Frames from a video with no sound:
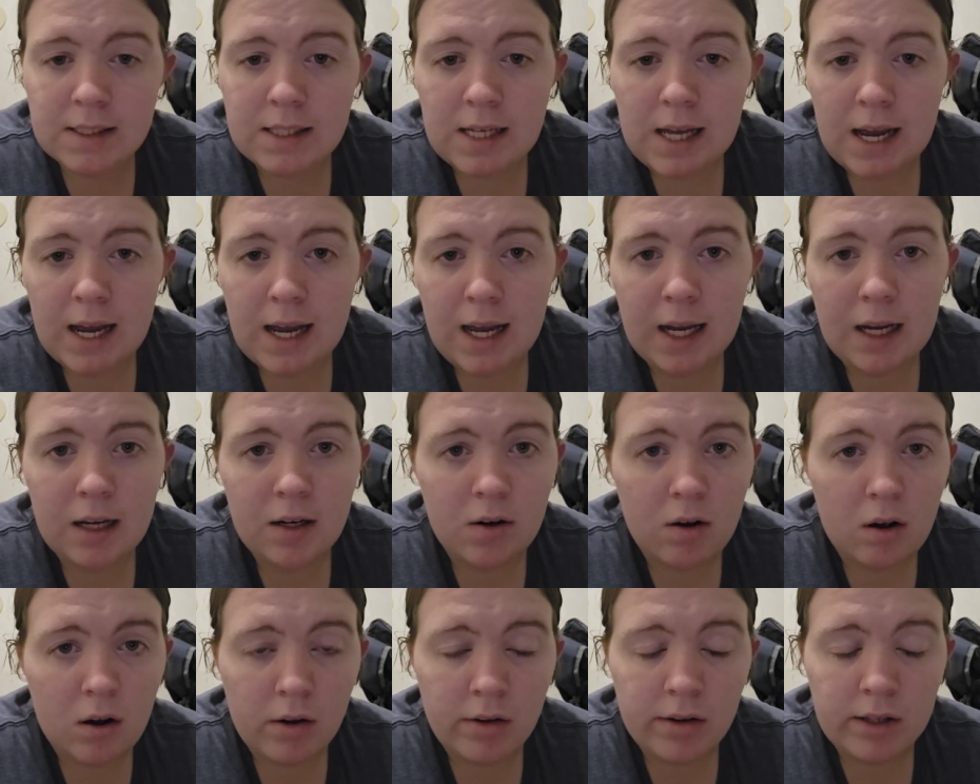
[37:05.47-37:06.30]
day and
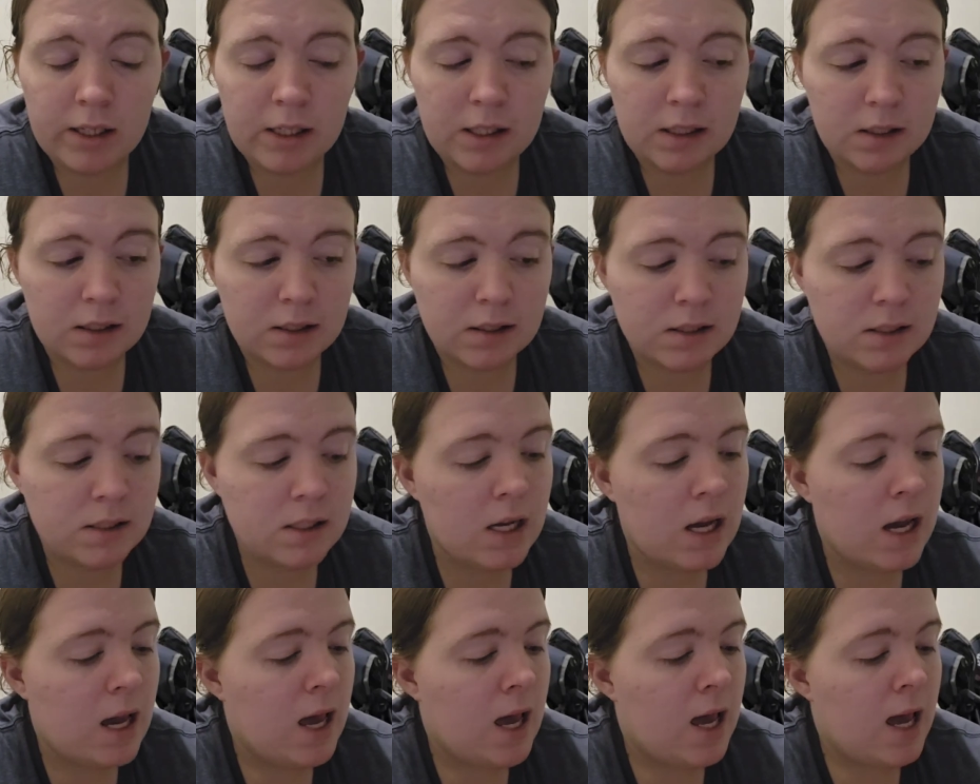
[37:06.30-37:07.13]
all this.
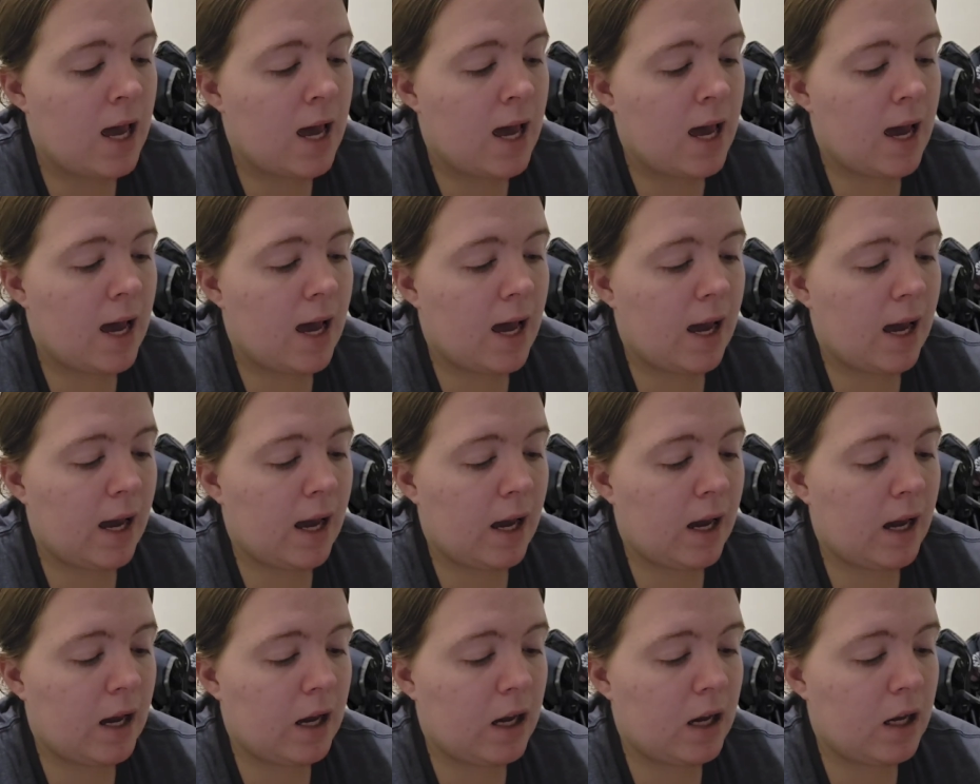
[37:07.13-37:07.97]

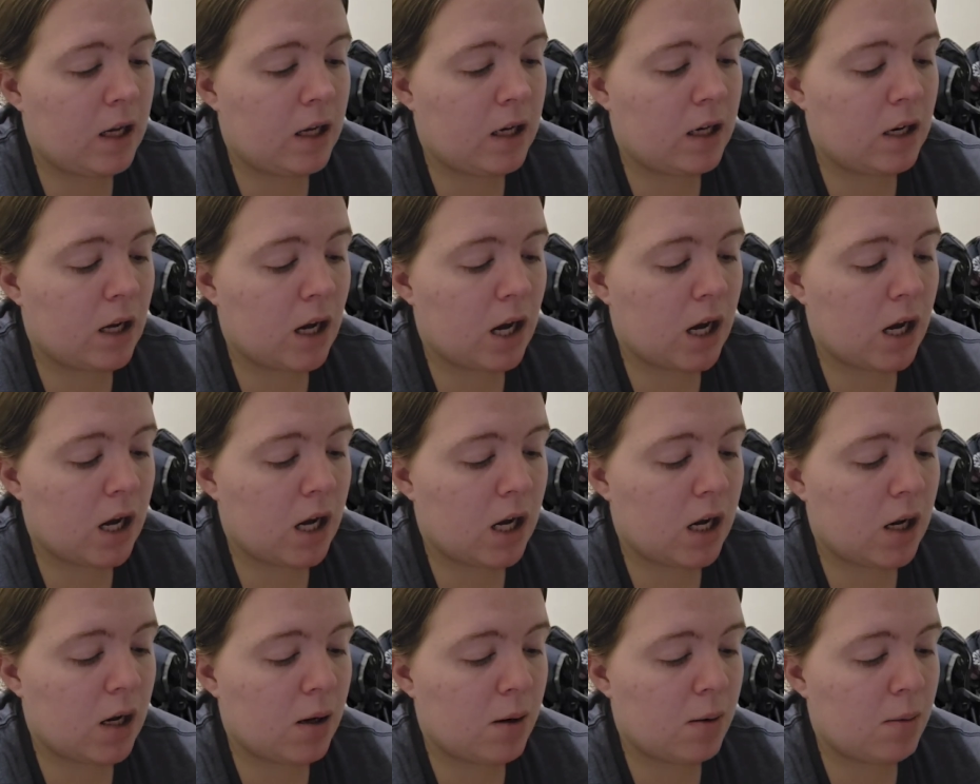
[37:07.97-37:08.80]
And
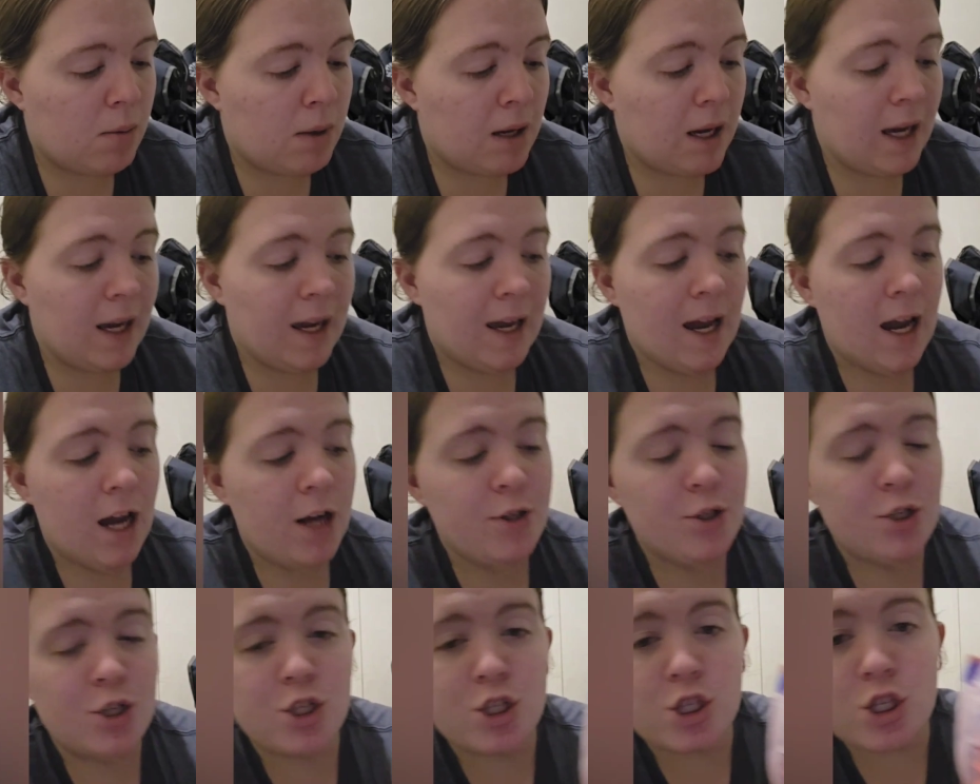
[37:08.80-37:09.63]
it
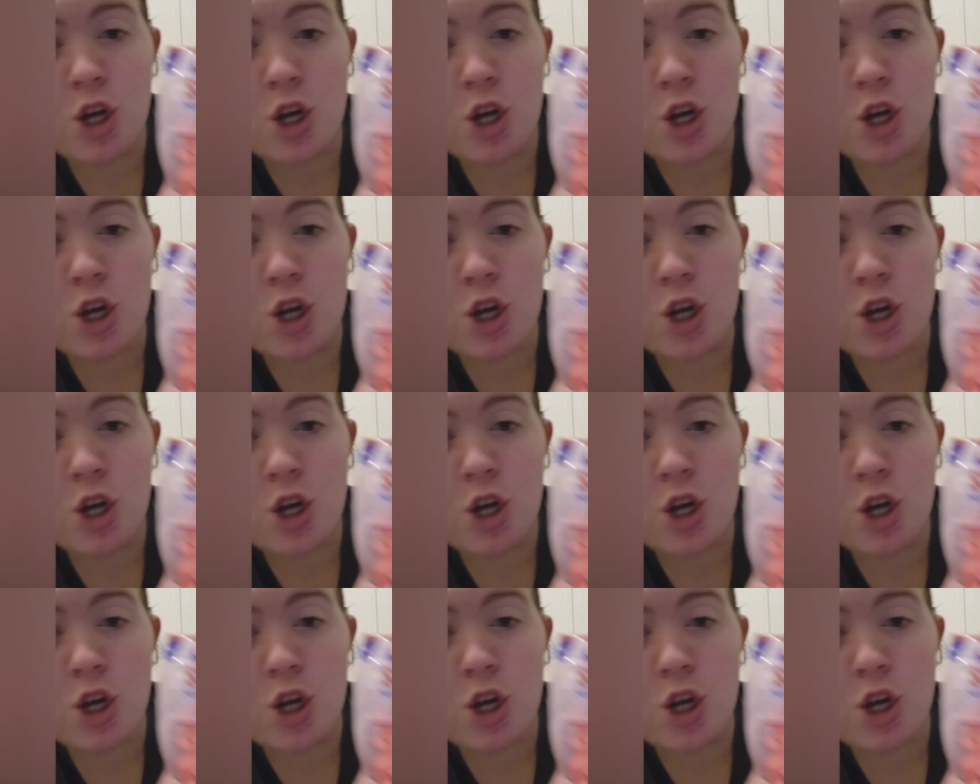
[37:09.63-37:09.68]
catches